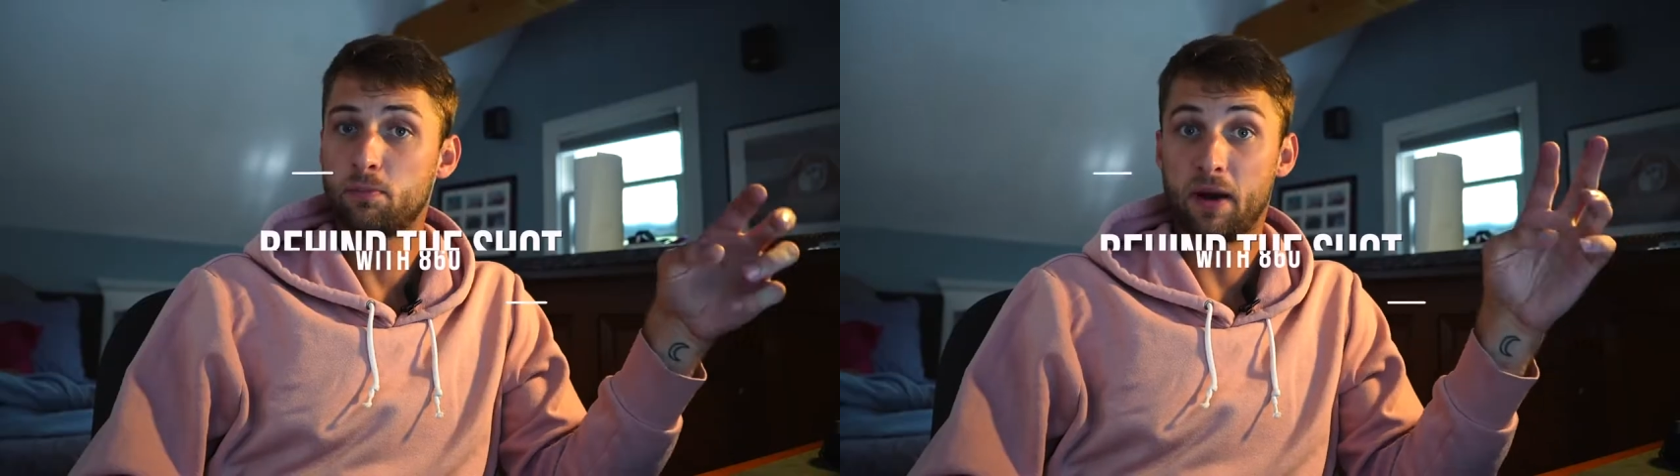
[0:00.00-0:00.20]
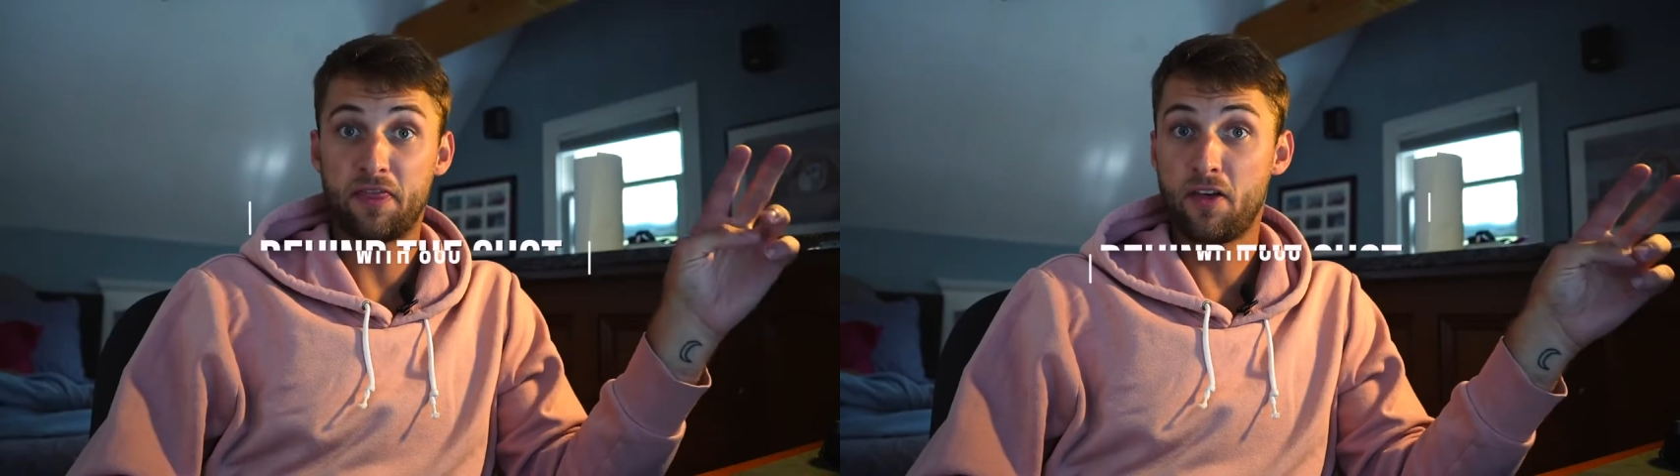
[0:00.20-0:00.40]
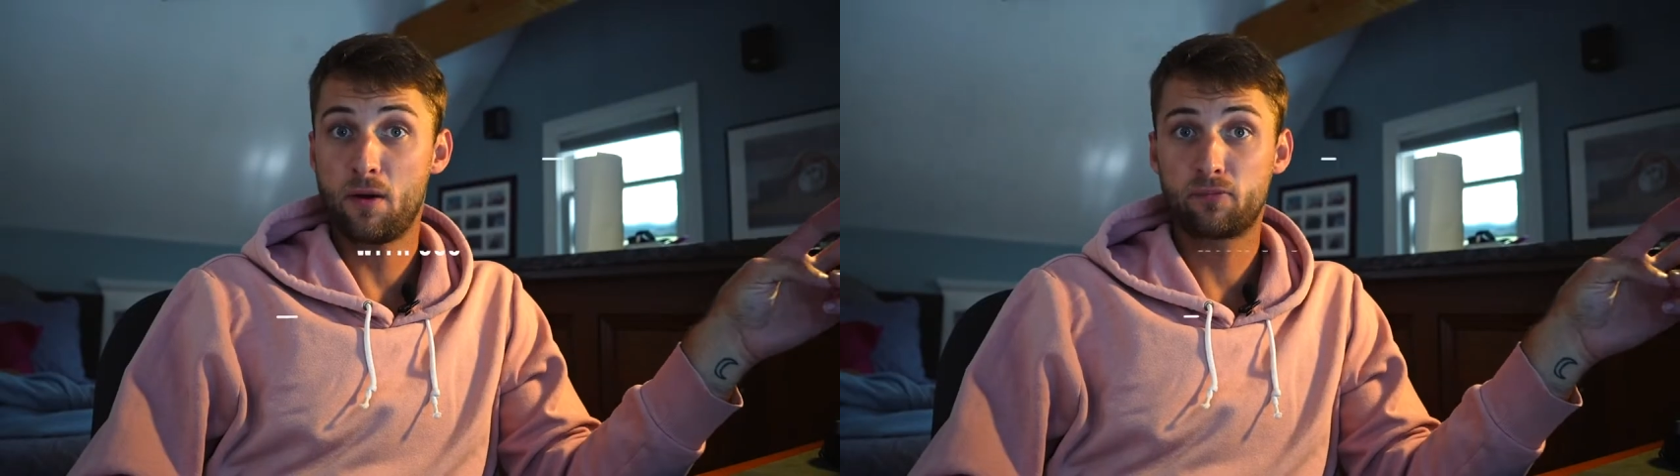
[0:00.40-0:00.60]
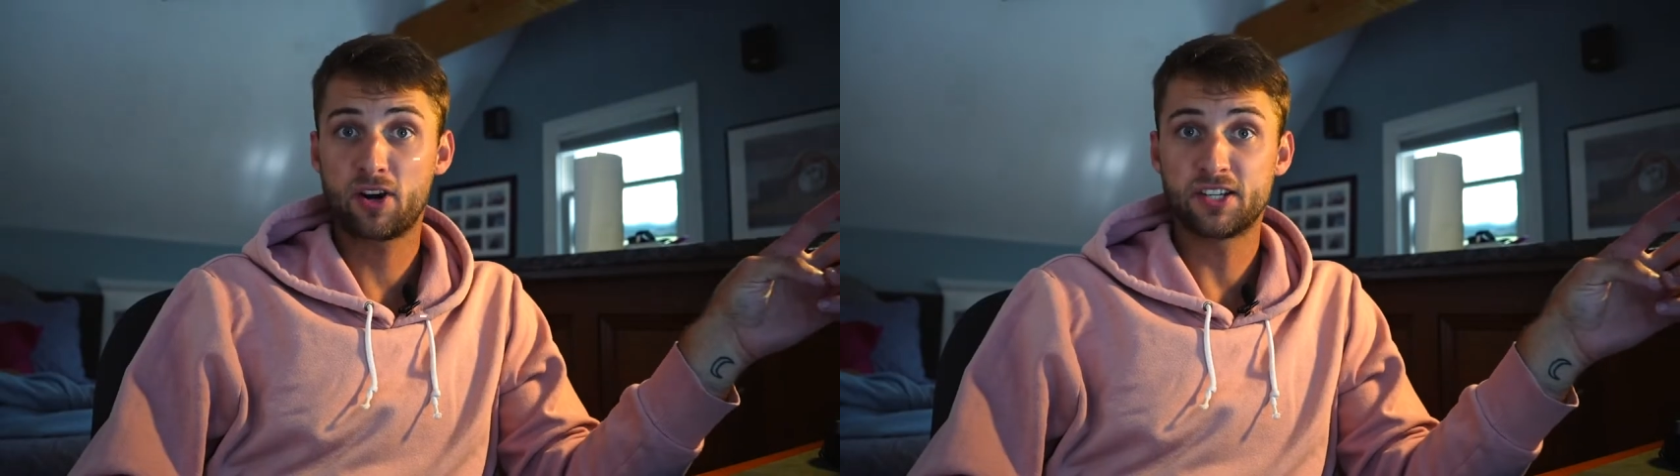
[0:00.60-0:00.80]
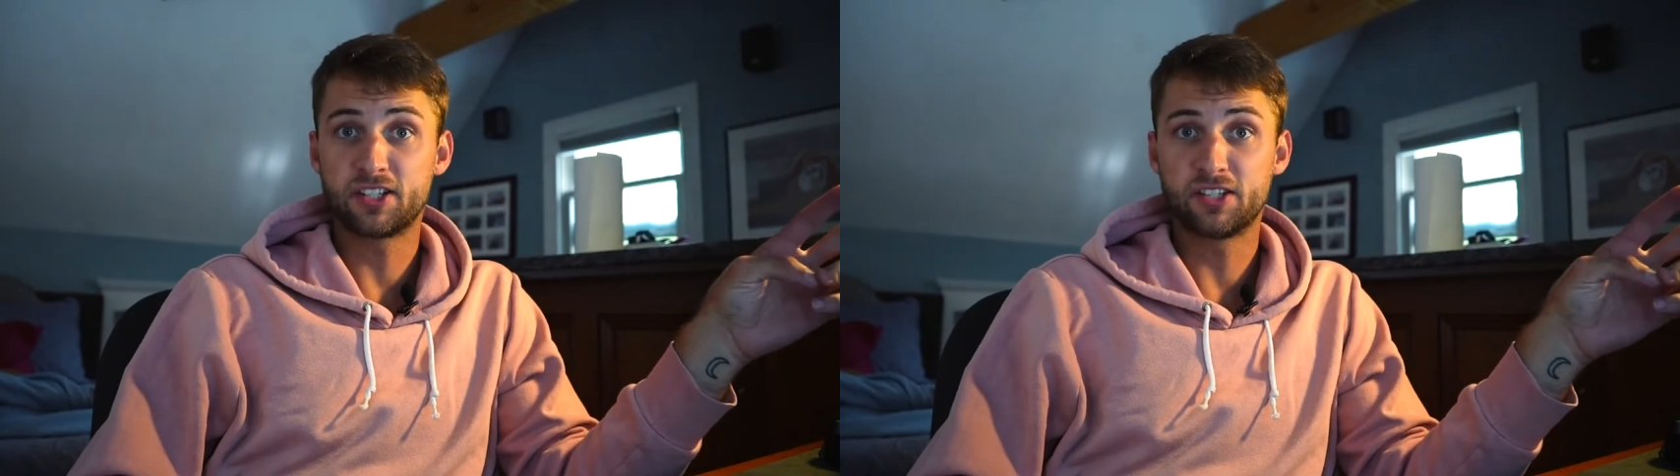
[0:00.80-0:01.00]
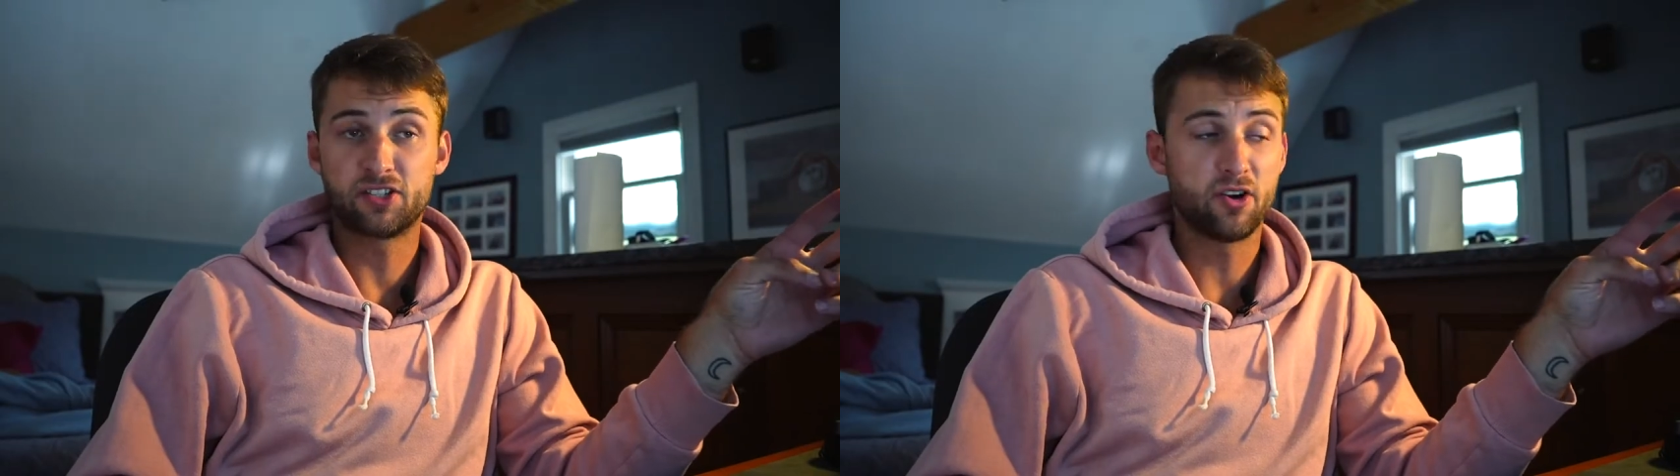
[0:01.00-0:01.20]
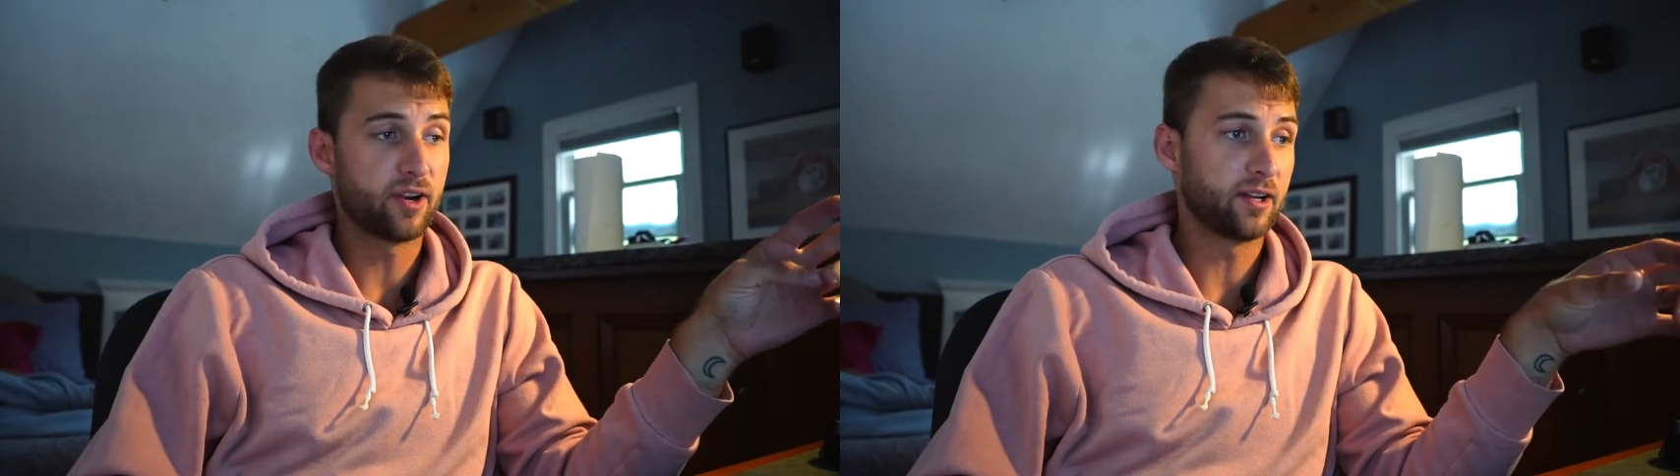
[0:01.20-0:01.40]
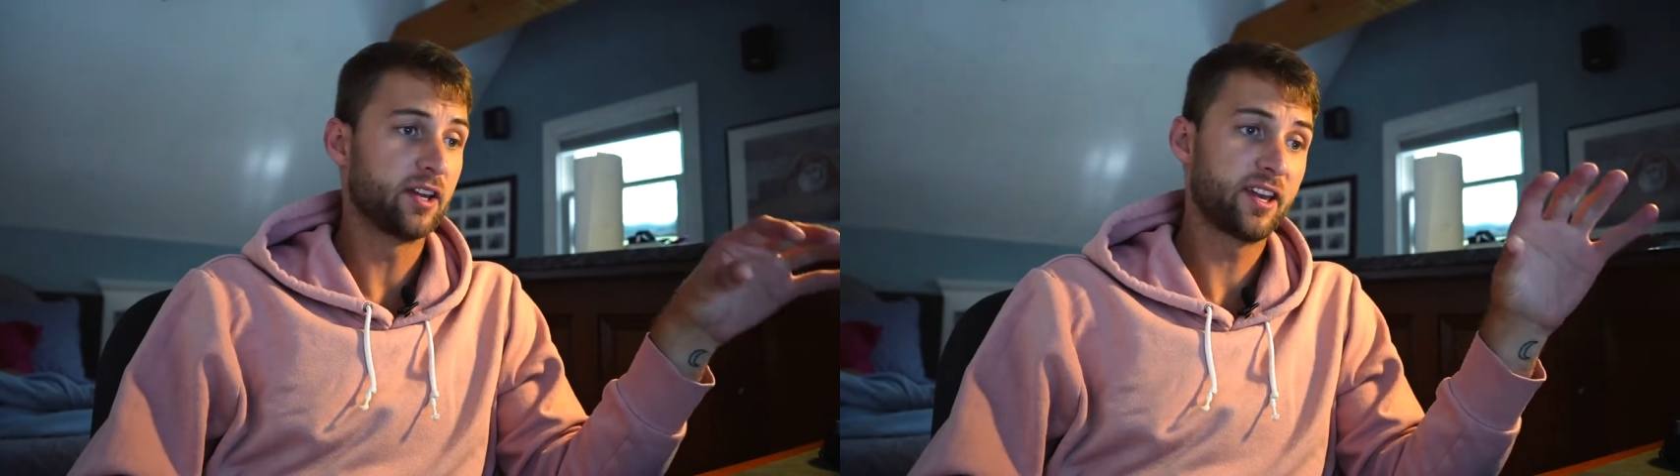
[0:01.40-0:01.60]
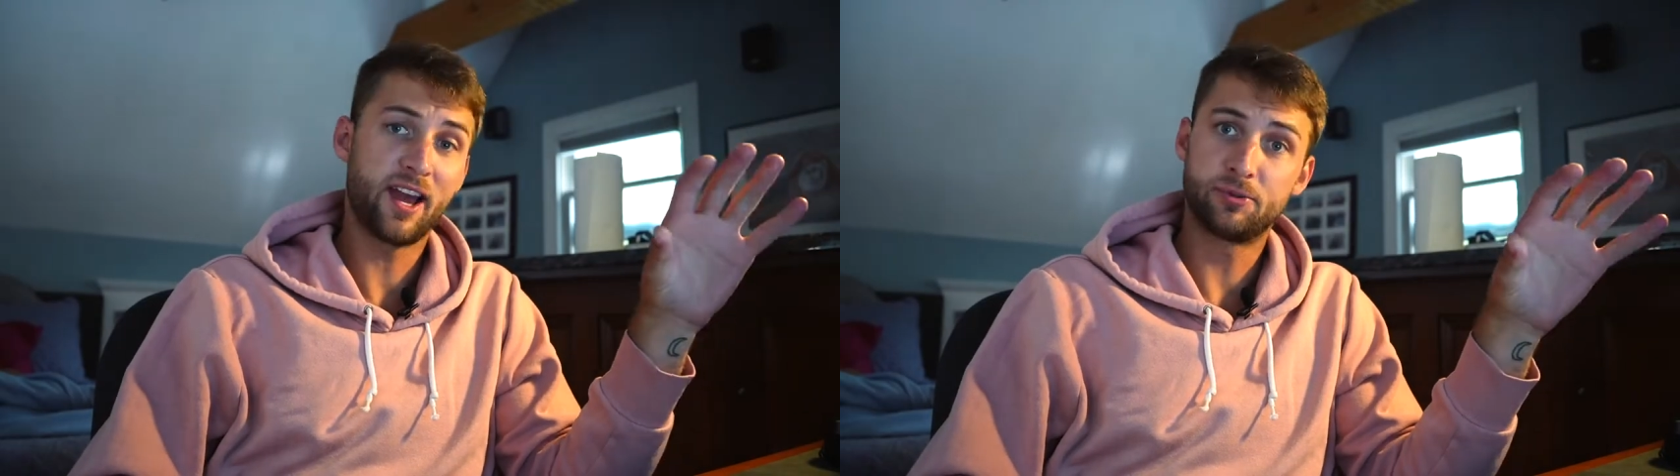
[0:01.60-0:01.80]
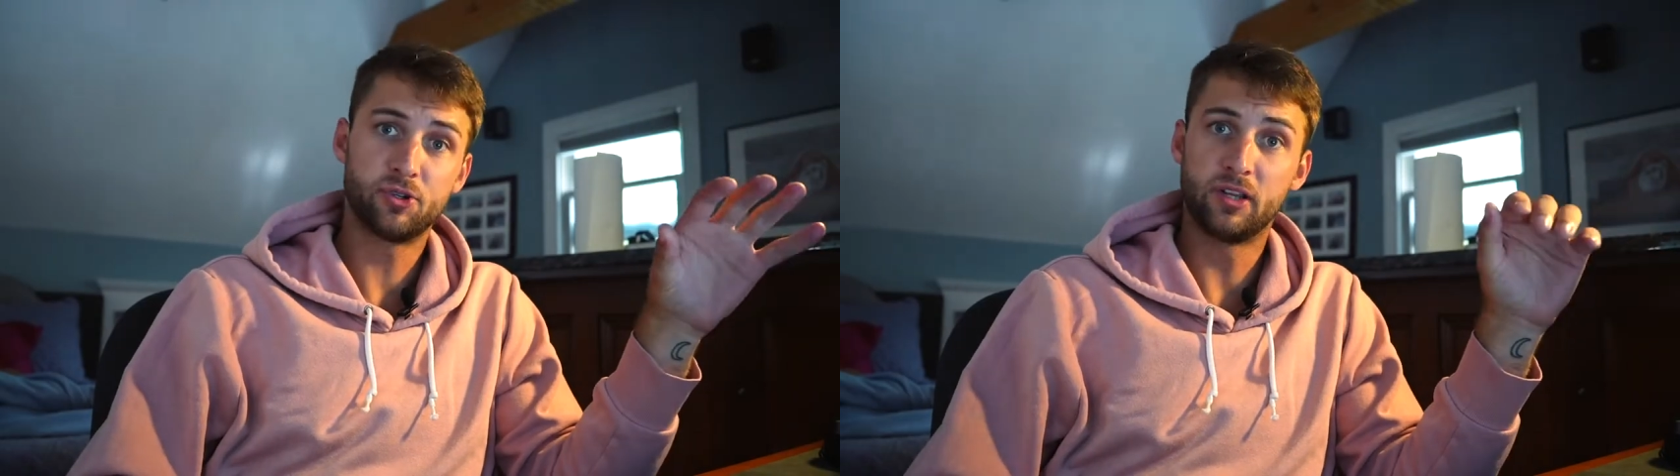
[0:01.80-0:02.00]
my thought process during
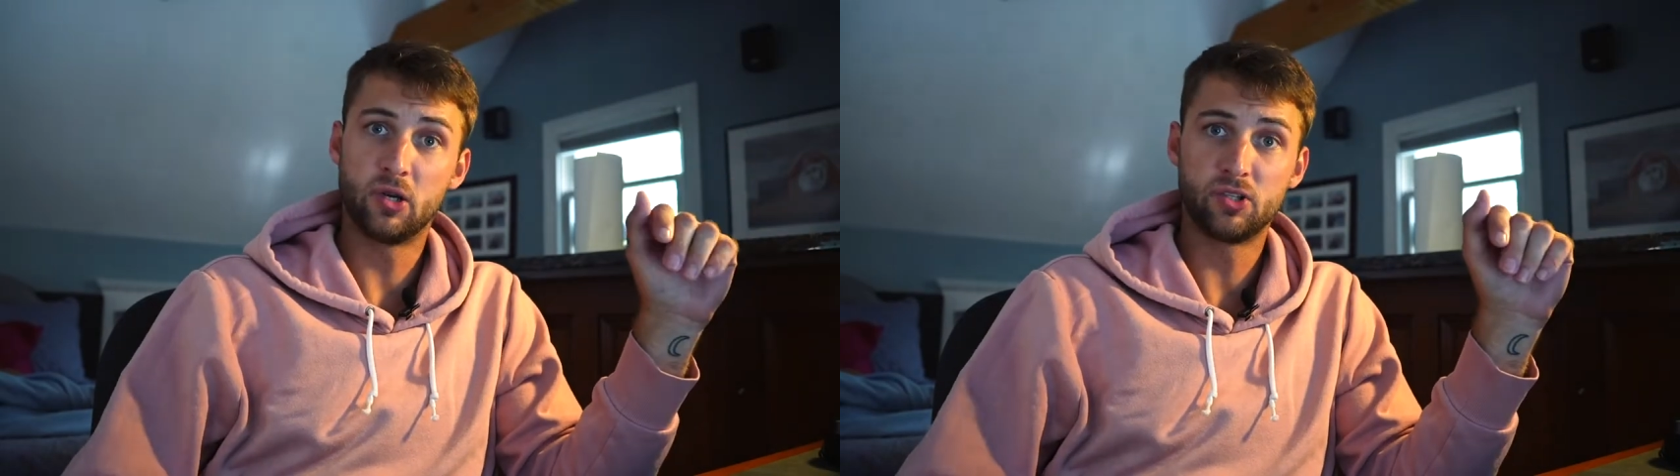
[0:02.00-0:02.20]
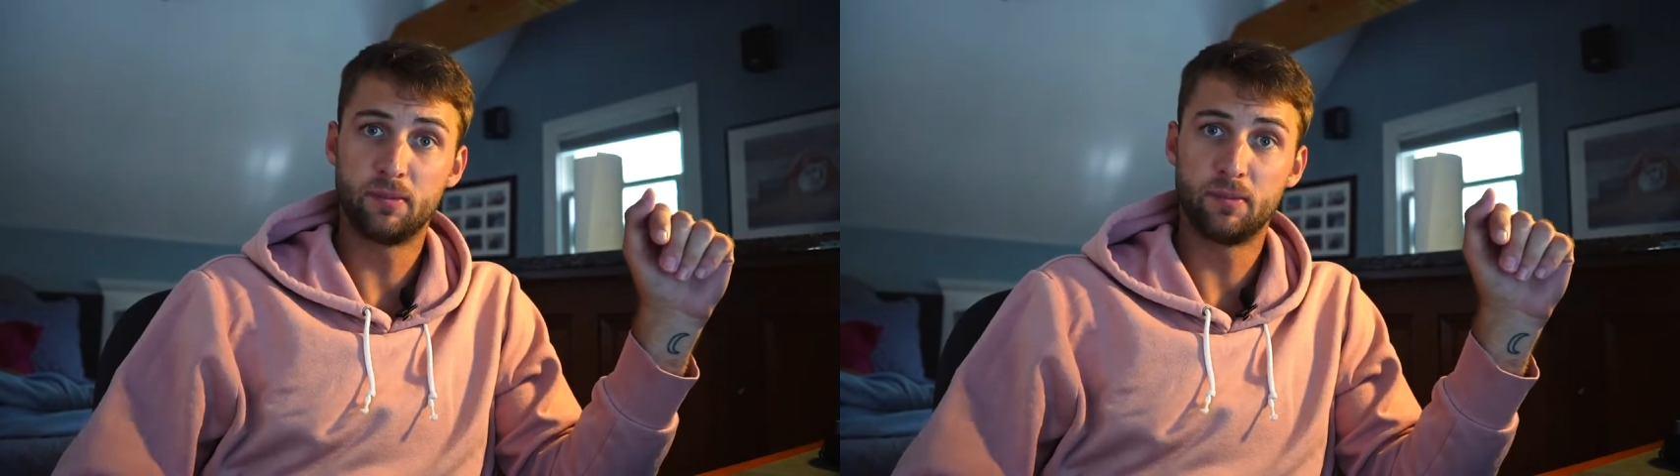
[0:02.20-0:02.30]
capturing those